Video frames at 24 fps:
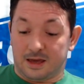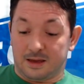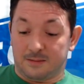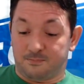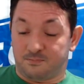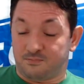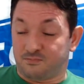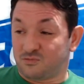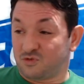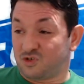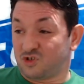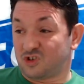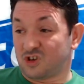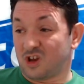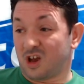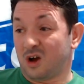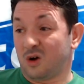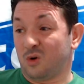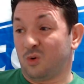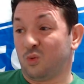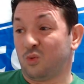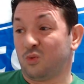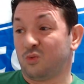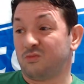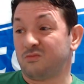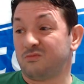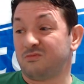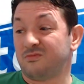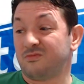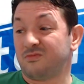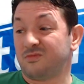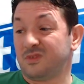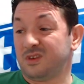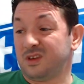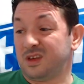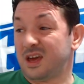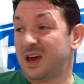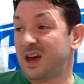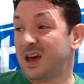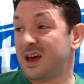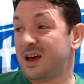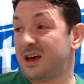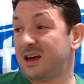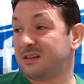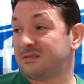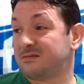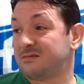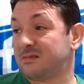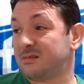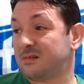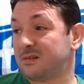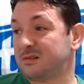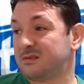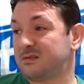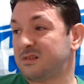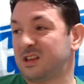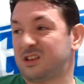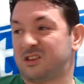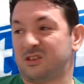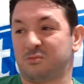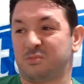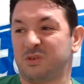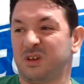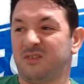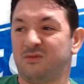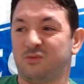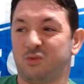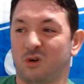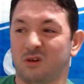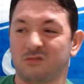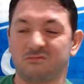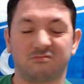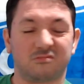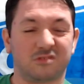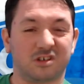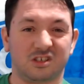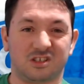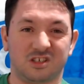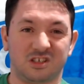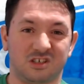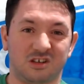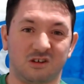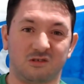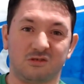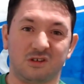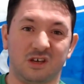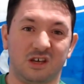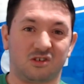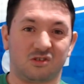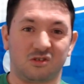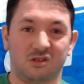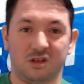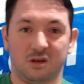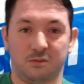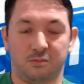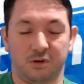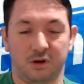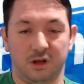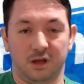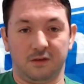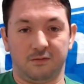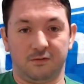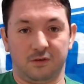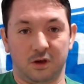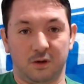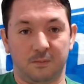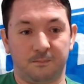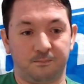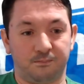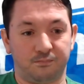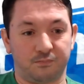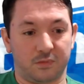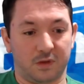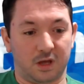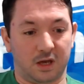So yeah, it's a brief one because it's only a preview.